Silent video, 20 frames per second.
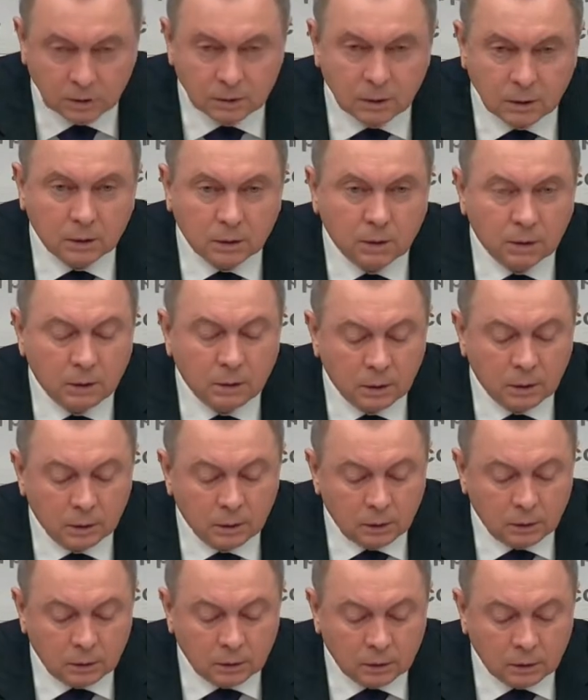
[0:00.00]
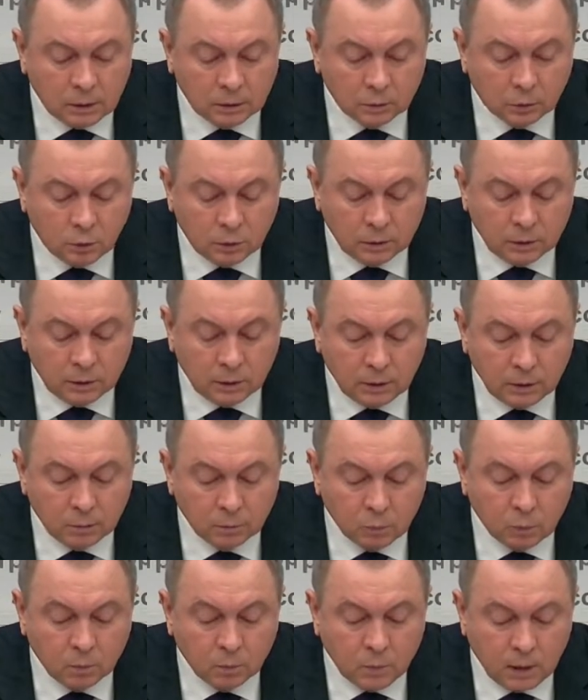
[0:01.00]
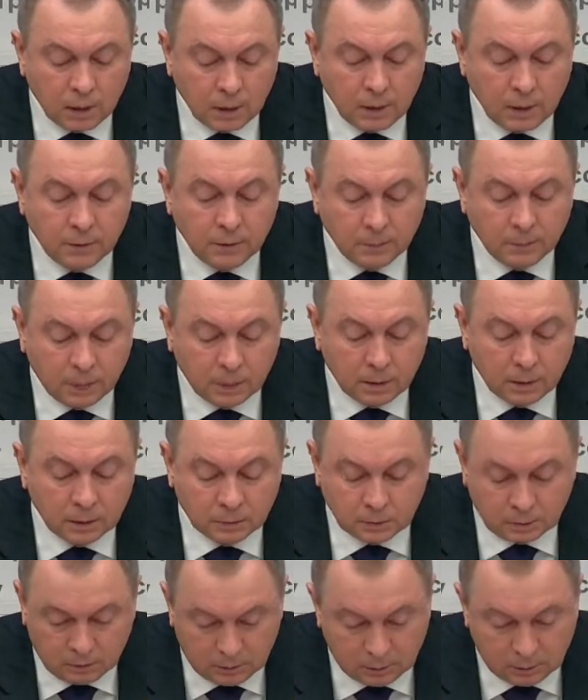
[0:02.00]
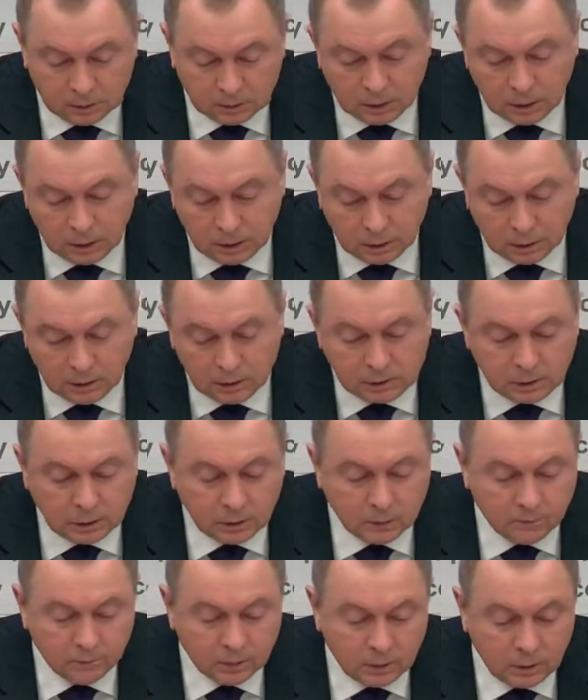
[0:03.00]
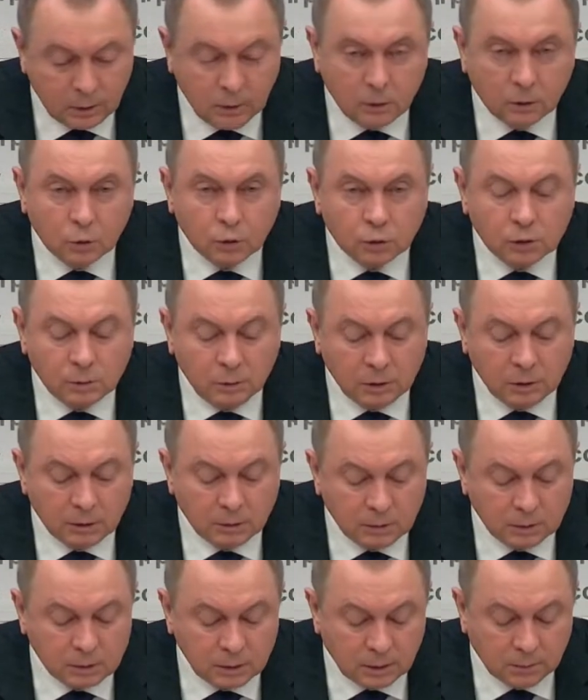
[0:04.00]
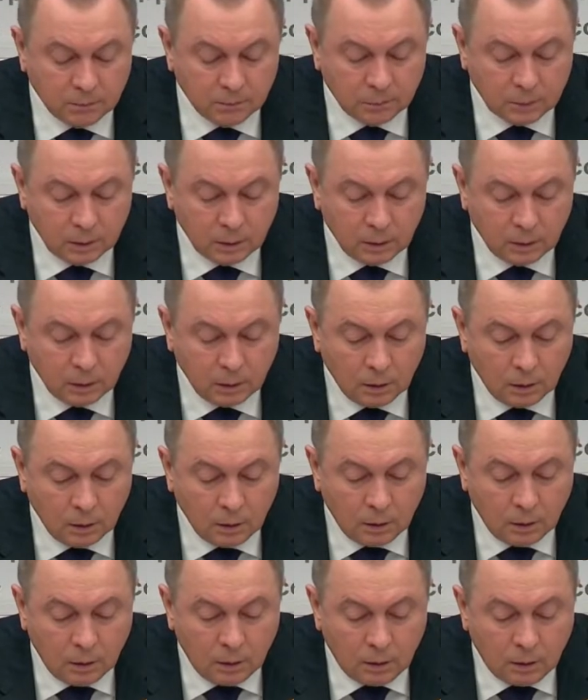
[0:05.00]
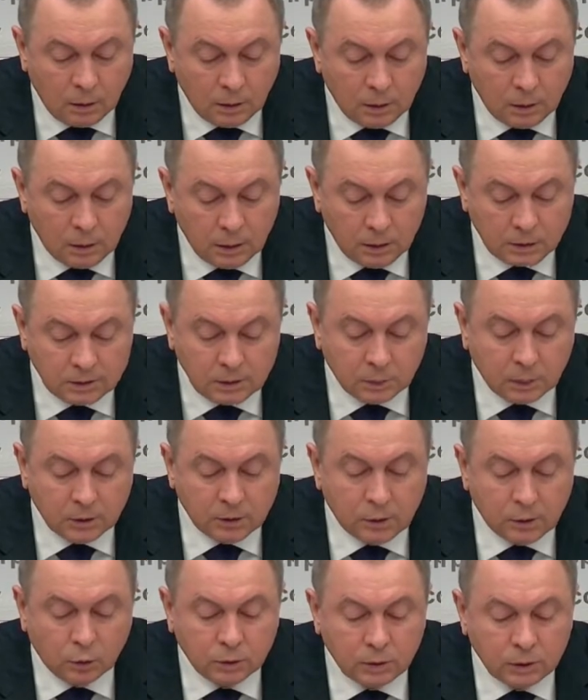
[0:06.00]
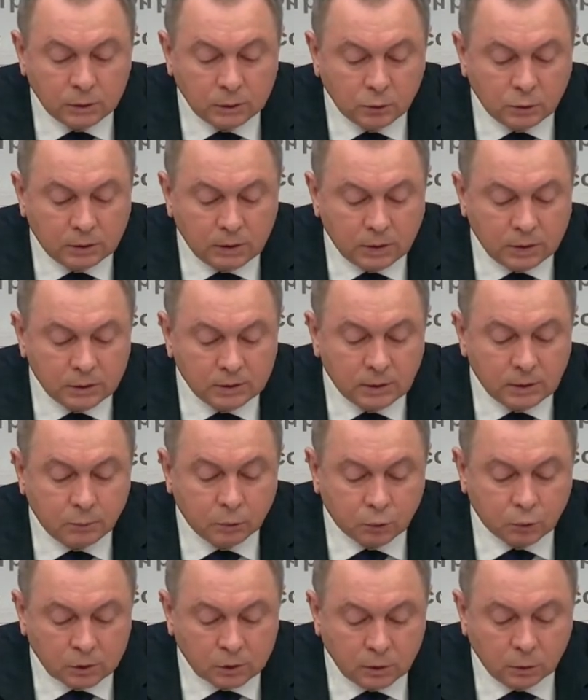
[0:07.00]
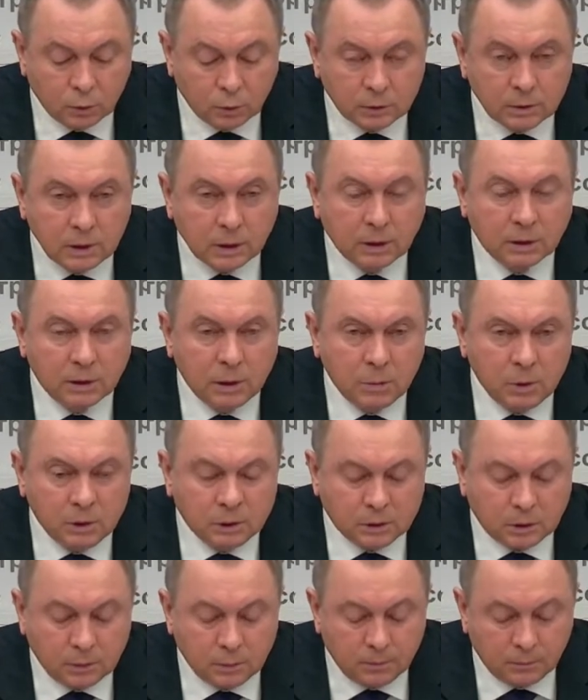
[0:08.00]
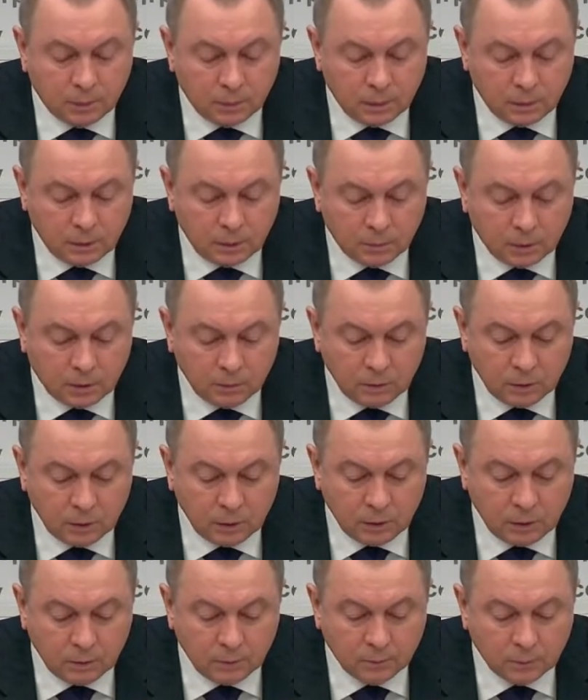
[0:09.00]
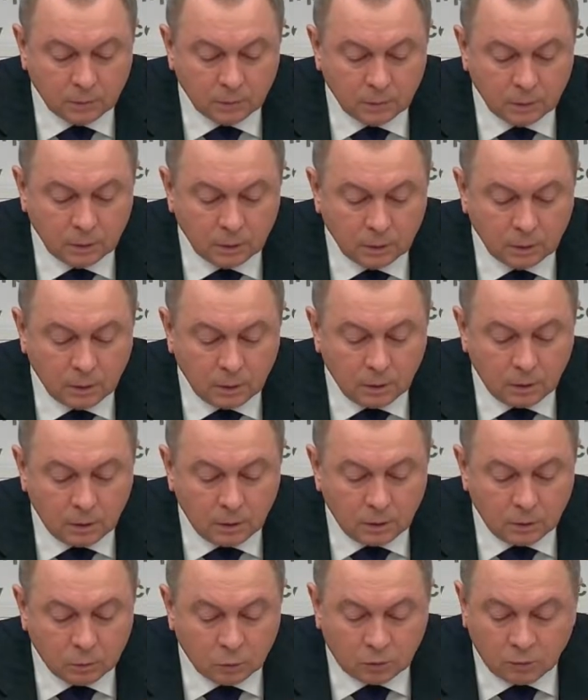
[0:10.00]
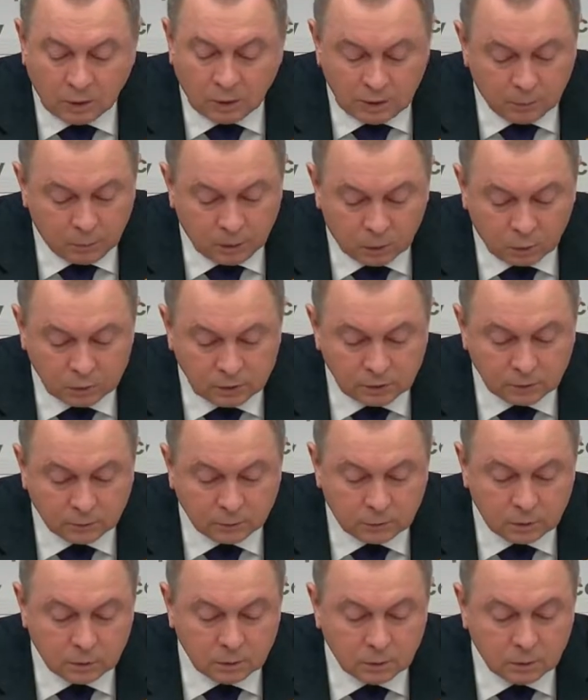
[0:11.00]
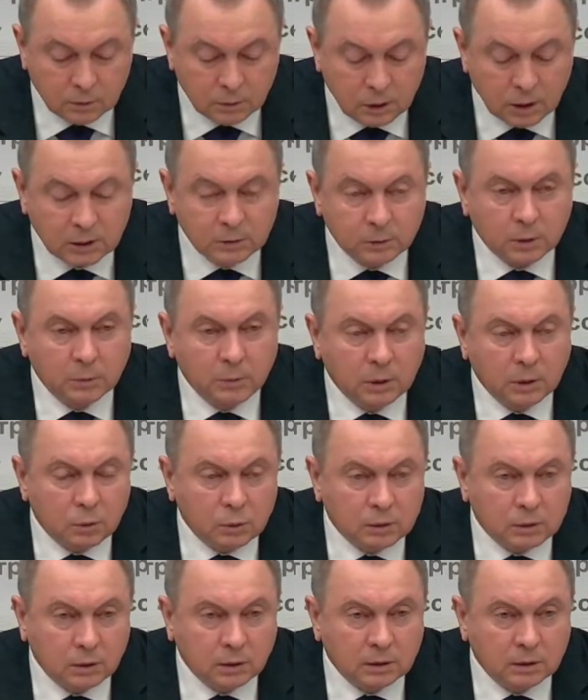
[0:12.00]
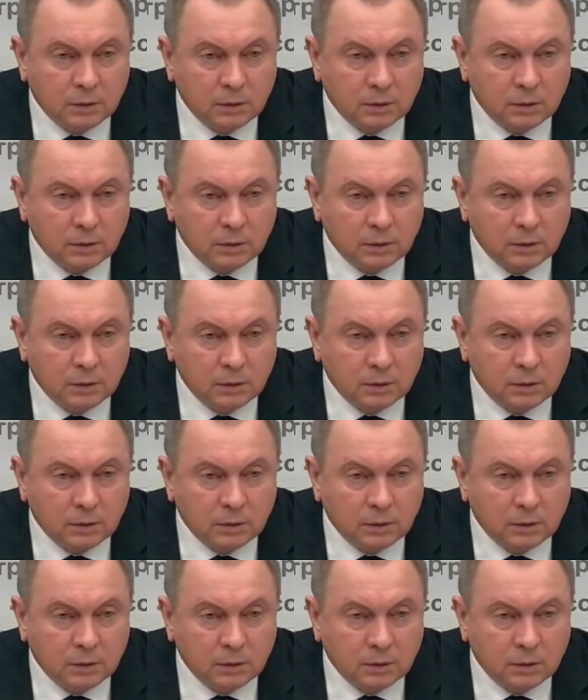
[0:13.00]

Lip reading: political and economic centers in Asia, and we've taken a decision to open economic hubs in China, Hong Kong, and Vietnam. We've also have some successful results in foreign economic area.